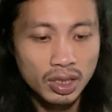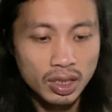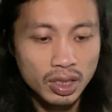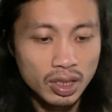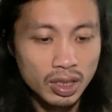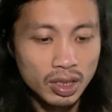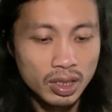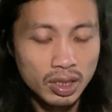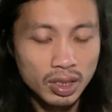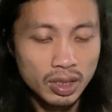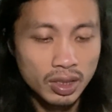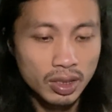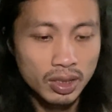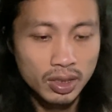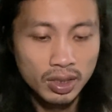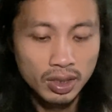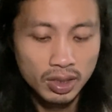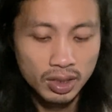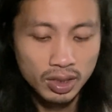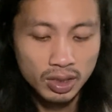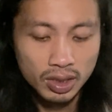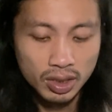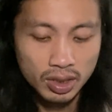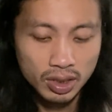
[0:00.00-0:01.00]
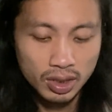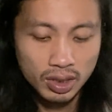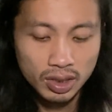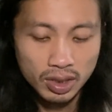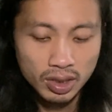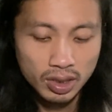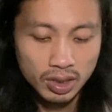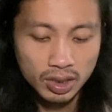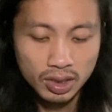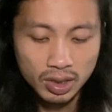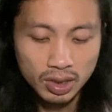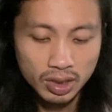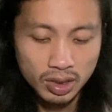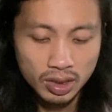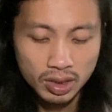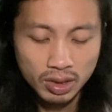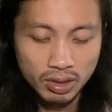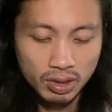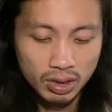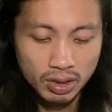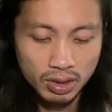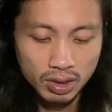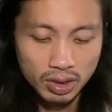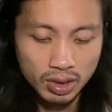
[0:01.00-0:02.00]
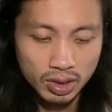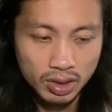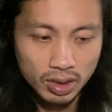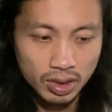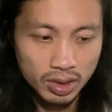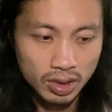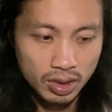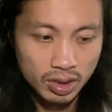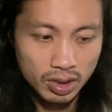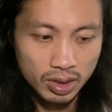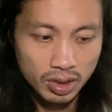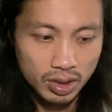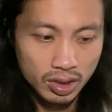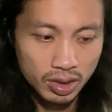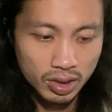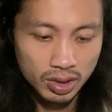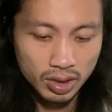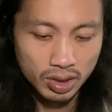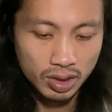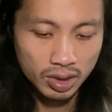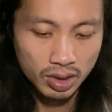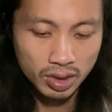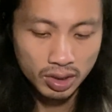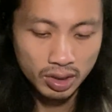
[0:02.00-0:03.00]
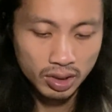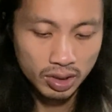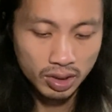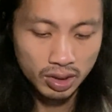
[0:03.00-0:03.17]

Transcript: No one is speaking in this clip.